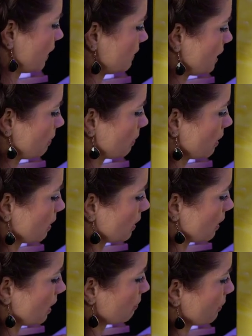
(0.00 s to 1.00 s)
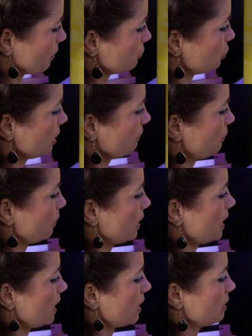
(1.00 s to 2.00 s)
I think we're approaching 40
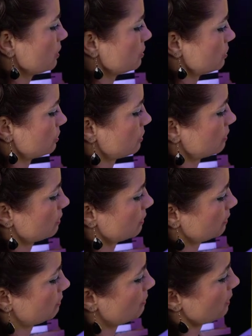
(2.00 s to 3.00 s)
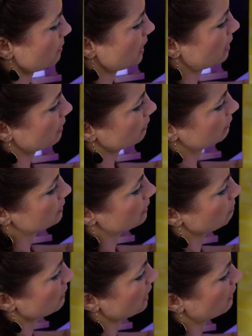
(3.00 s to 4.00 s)
years, maybe,
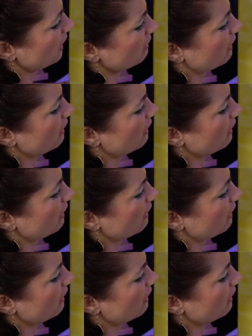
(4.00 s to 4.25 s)
something like